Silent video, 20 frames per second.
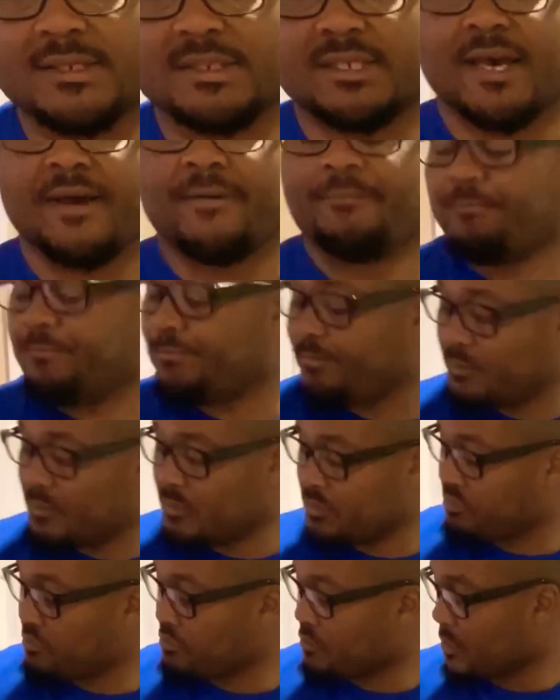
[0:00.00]
said,
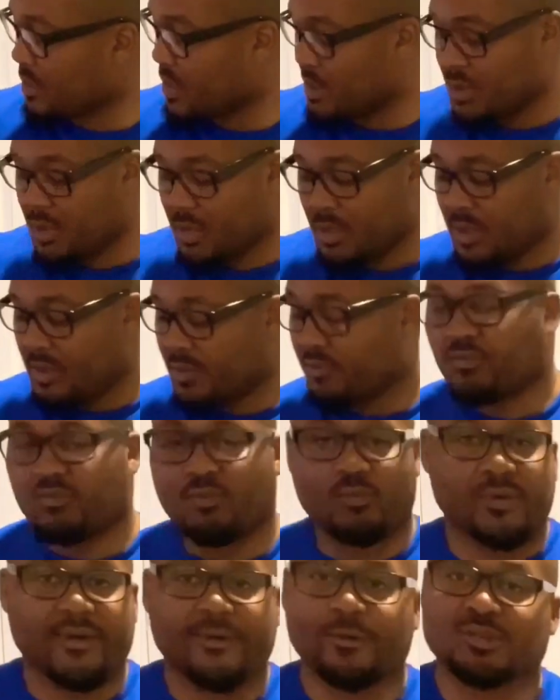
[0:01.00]

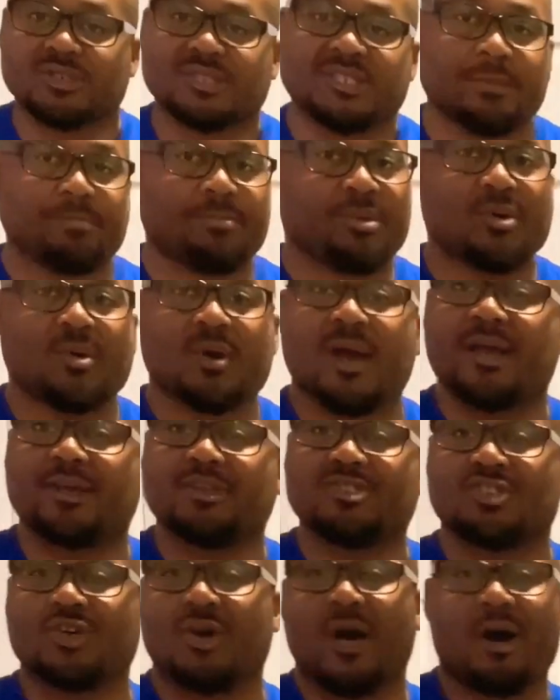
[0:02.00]
real simple.
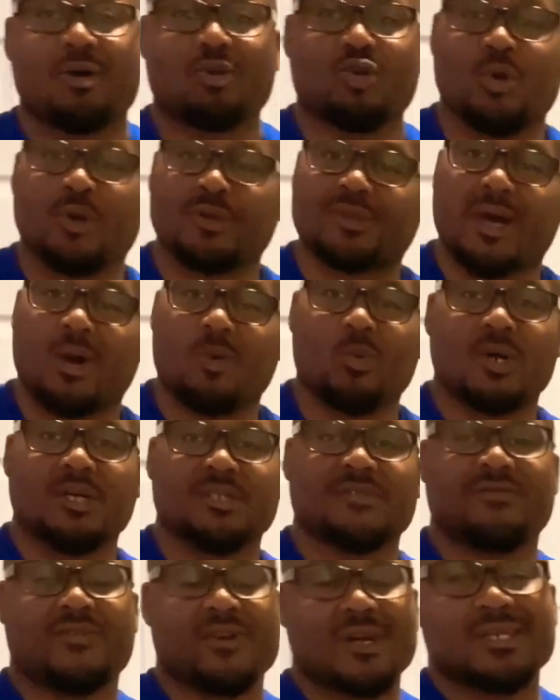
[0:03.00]
You saw how quick that
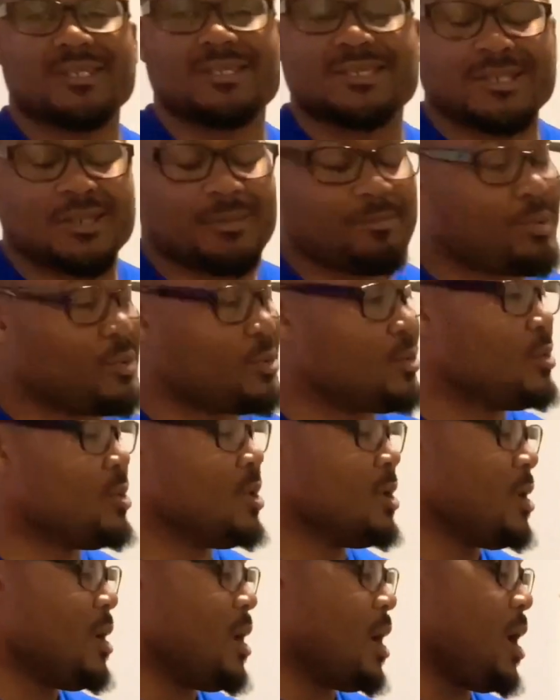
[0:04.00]
was. Very simple.
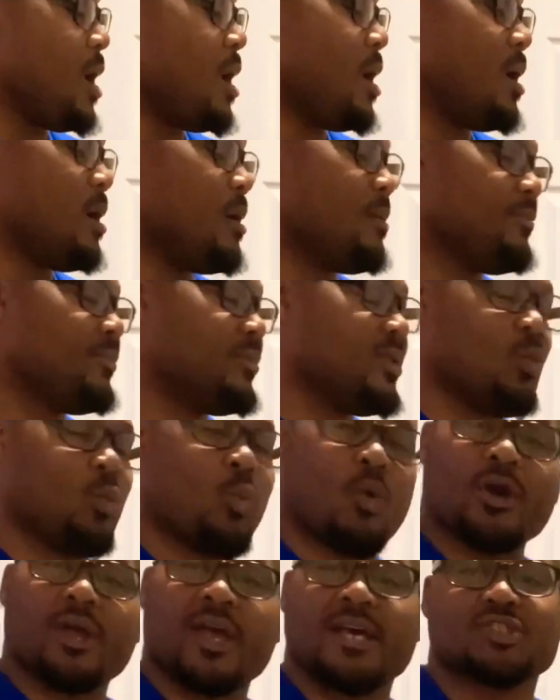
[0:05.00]
The
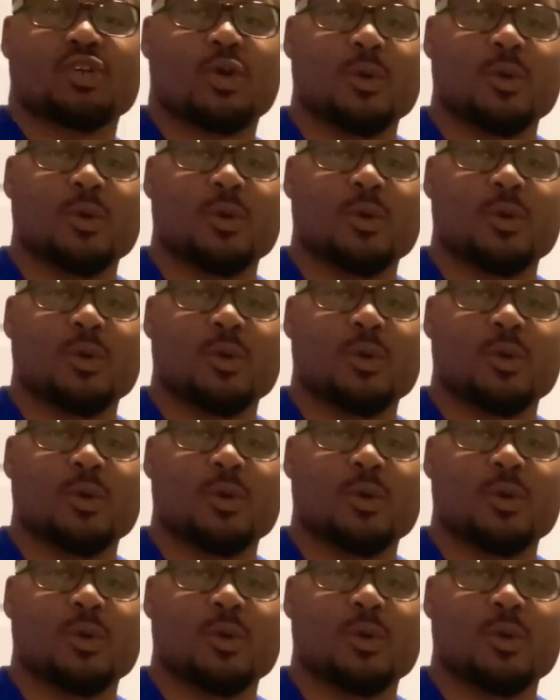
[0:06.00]
work has